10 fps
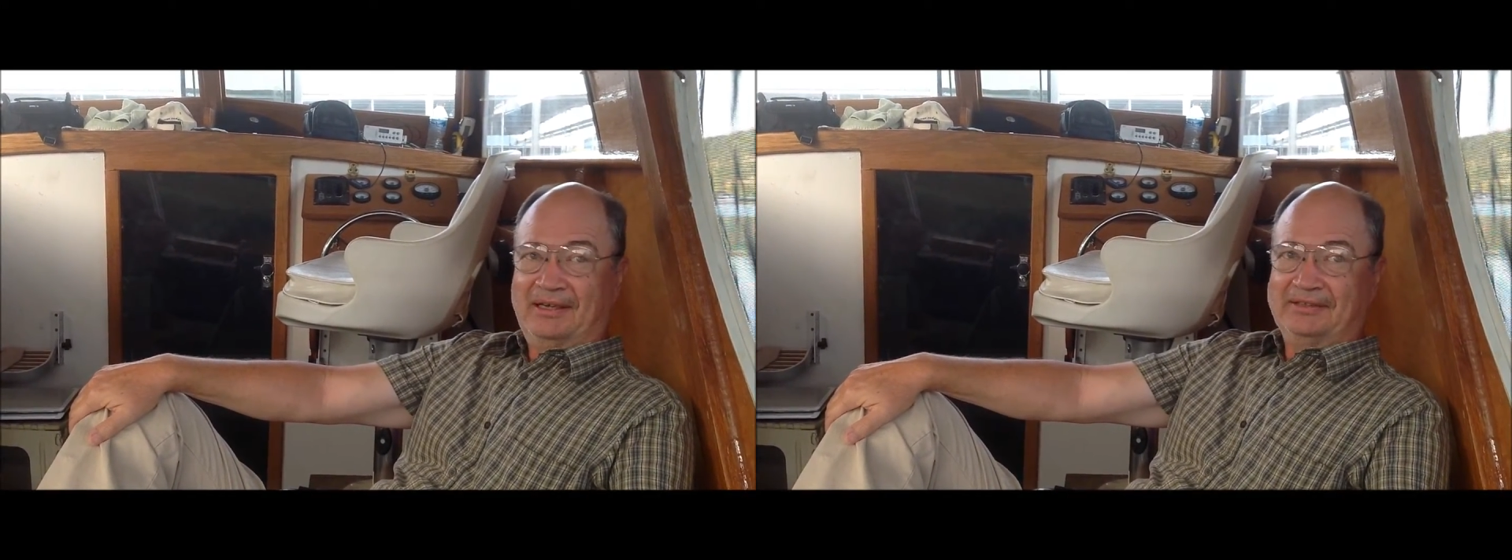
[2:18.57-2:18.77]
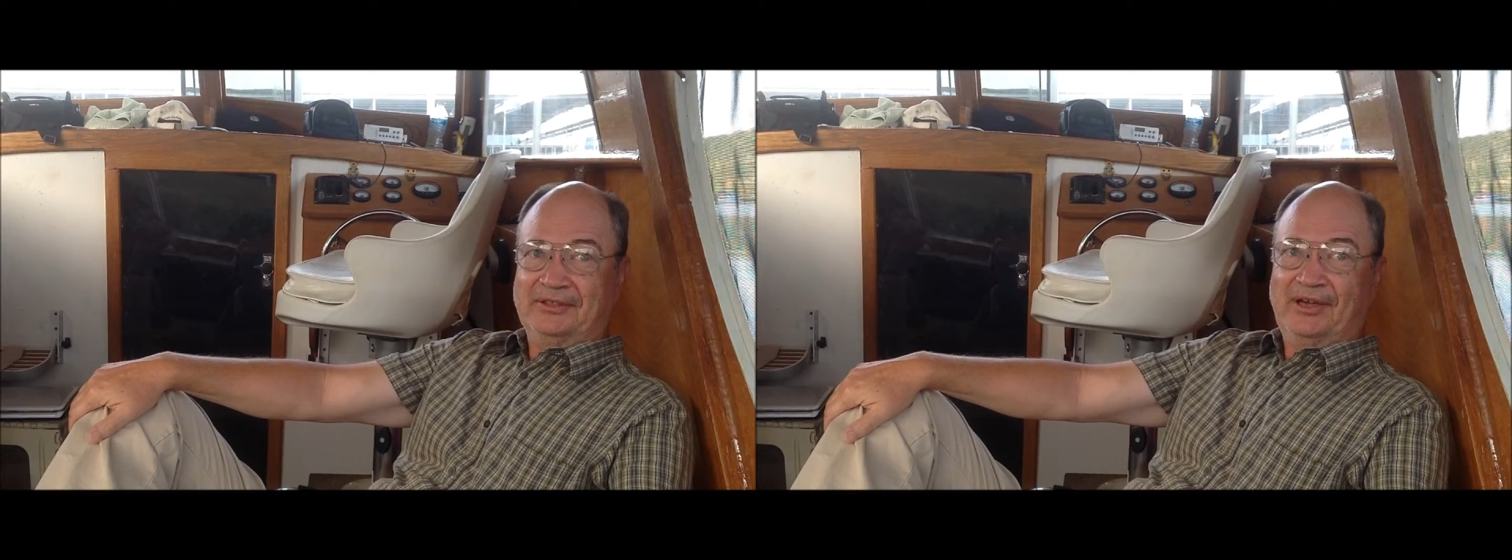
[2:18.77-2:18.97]

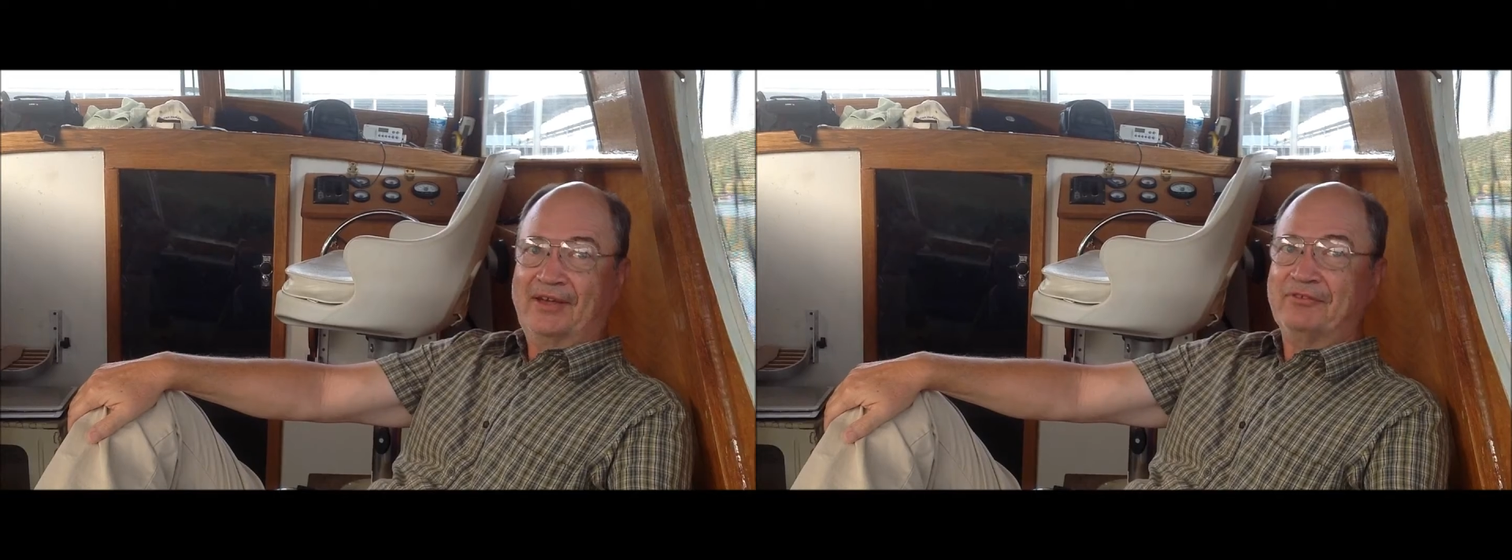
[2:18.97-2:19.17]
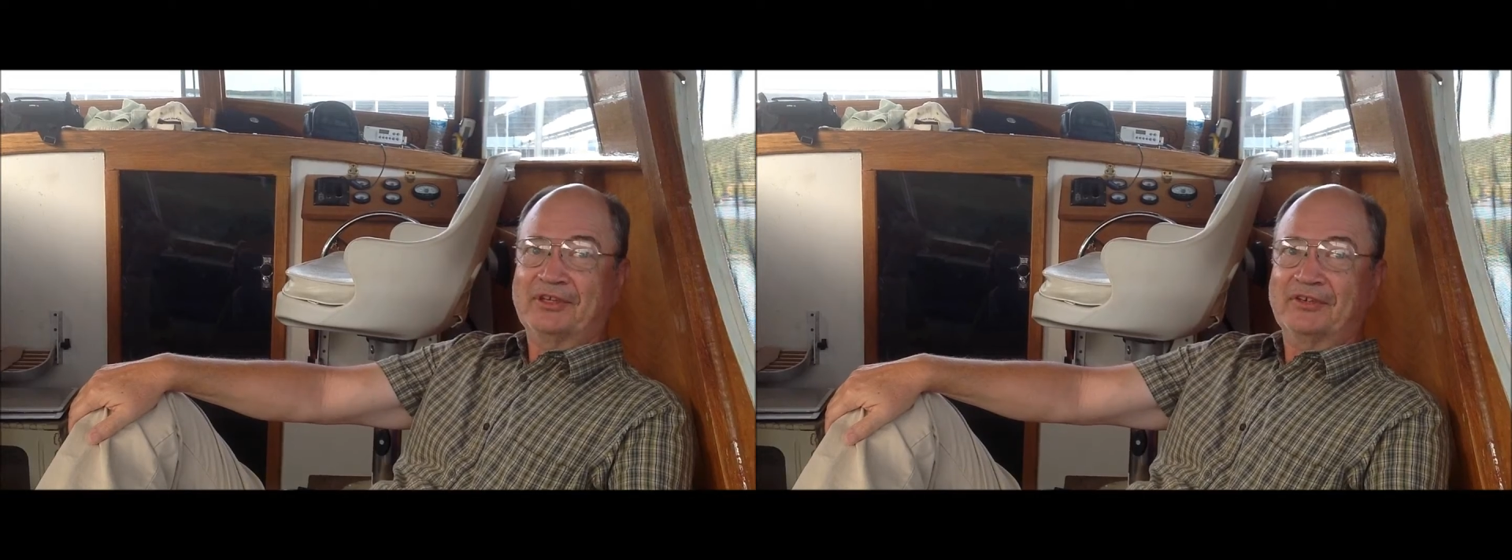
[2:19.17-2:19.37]
you know, I
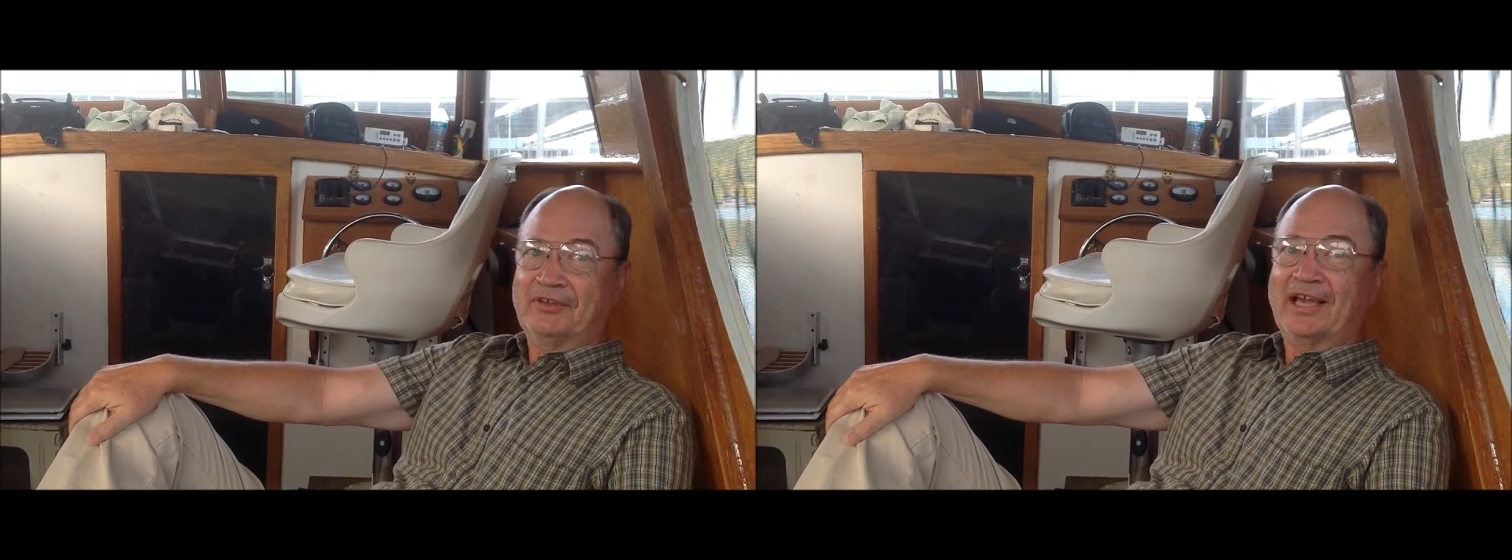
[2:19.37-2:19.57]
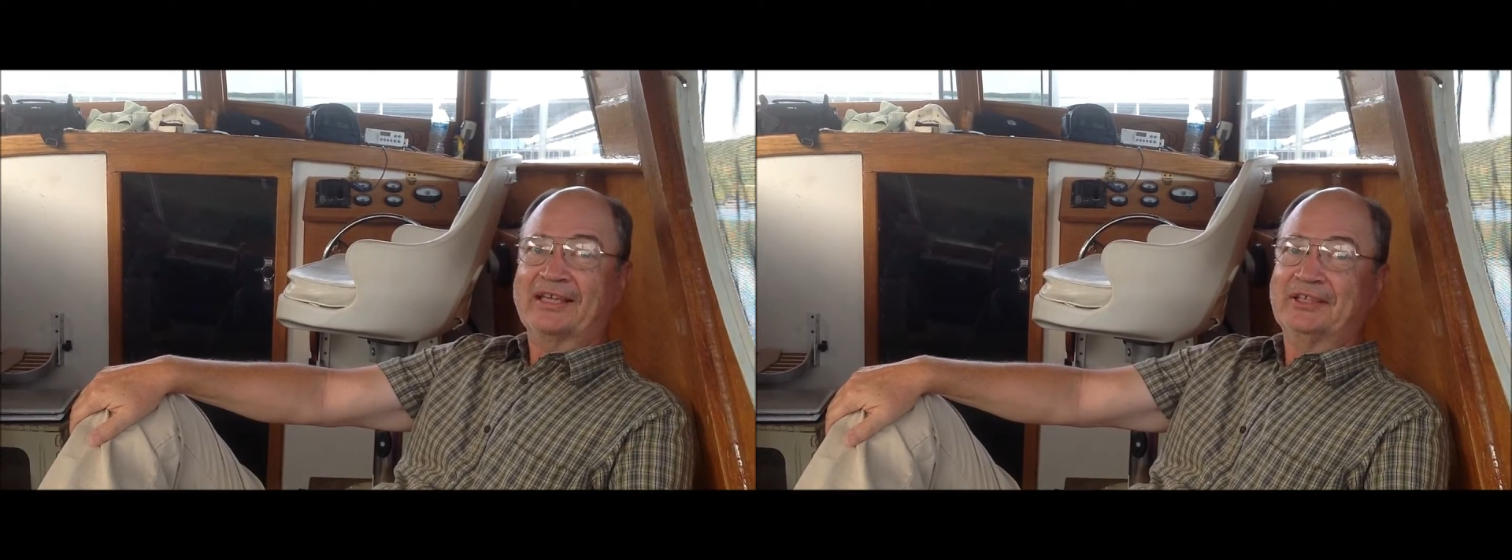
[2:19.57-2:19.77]
figure if
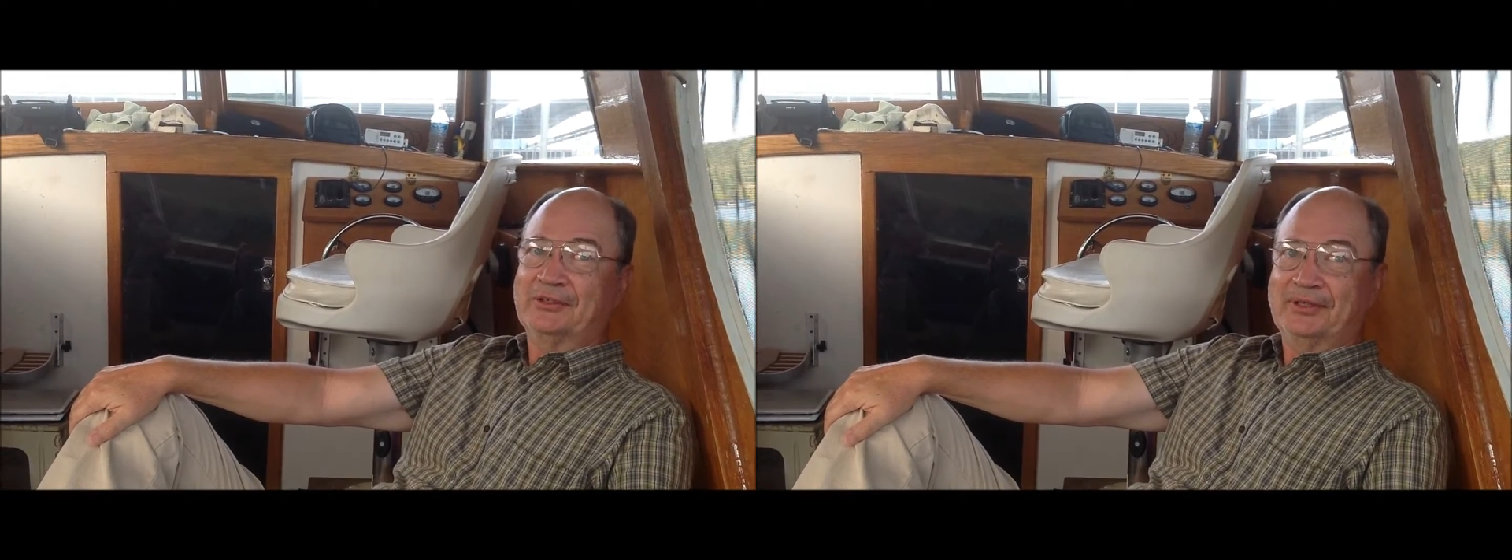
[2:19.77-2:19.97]
I can do